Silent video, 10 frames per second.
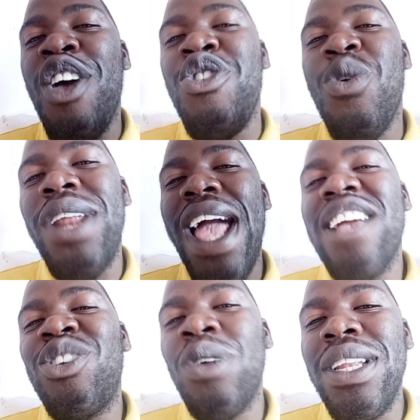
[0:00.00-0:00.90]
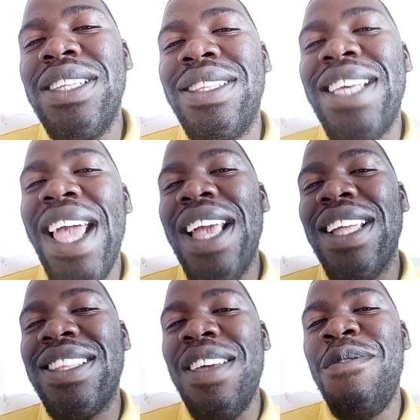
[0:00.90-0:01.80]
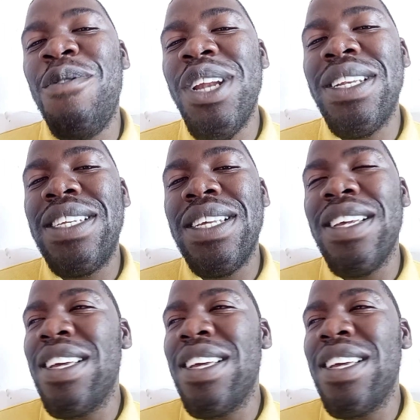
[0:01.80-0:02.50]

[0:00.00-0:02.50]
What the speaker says: You would actually take different